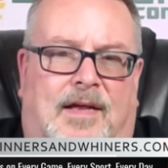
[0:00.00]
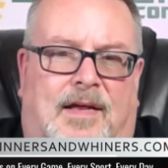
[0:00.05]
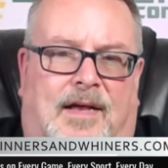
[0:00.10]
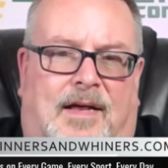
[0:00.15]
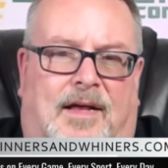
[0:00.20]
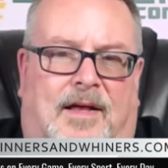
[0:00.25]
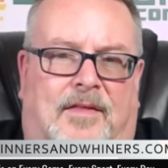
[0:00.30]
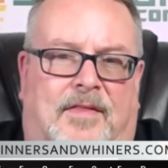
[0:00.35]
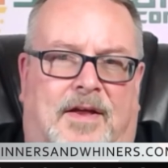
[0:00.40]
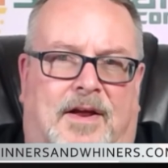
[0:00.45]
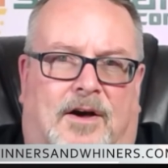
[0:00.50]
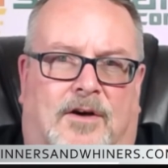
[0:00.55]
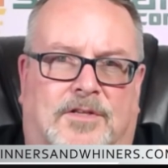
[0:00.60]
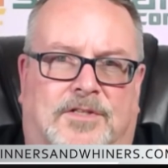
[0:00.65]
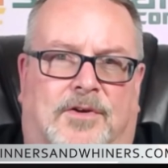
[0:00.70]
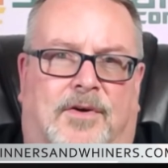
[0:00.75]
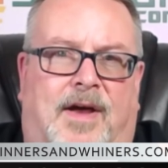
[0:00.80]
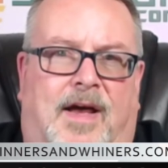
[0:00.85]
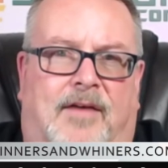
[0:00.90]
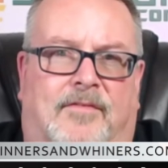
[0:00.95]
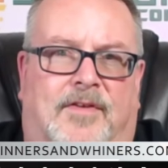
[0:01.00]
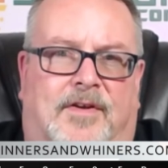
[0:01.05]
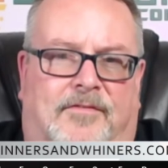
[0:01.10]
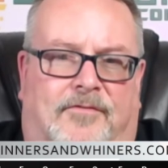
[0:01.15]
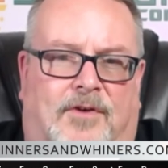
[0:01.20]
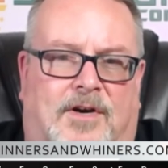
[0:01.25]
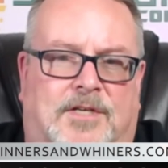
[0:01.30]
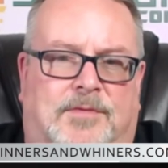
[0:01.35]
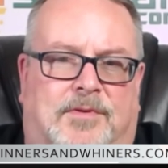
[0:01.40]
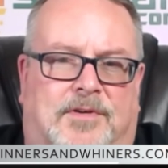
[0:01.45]
They also have a
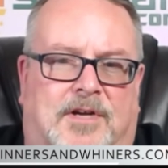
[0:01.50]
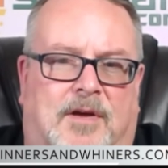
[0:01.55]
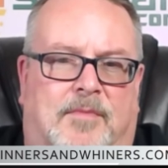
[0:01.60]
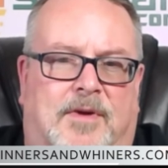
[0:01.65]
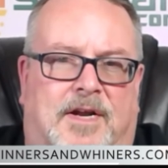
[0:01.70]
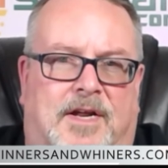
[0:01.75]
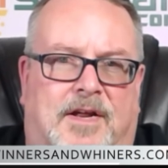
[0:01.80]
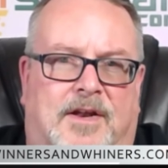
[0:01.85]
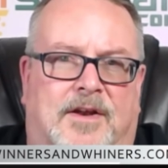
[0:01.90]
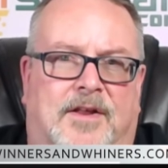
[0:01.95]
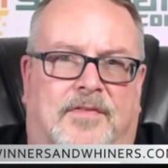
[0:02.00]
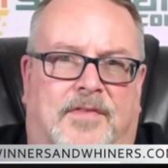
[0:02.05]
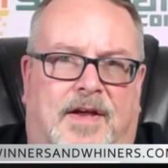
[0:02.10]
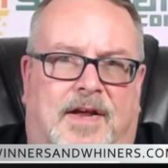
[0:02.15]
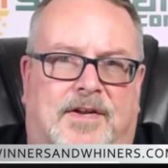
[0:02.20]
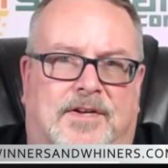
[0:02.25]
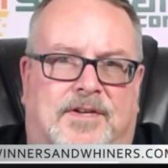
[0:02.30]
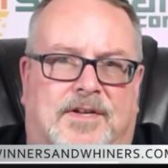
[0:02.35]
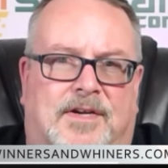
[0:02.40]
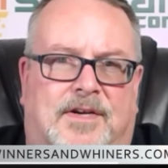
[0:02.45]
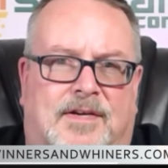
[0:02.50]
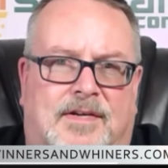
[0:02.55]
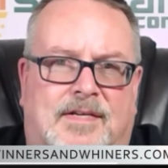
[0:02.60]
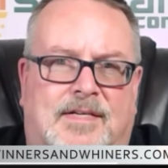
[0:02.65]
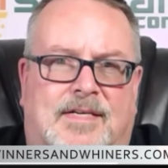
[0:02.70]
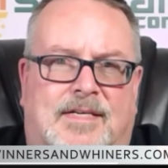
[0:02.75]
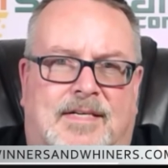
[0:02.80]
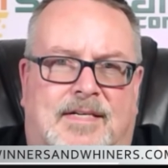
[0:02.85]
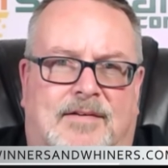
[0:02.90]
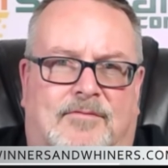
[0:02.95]
freshman coming in that
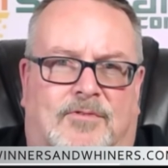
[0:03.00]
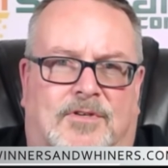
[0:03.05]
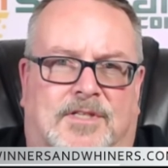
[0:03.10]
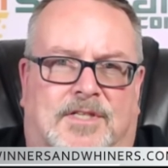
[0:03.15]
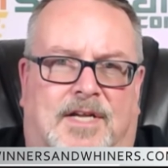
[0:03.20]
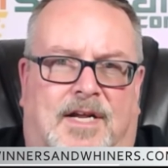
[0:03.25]
was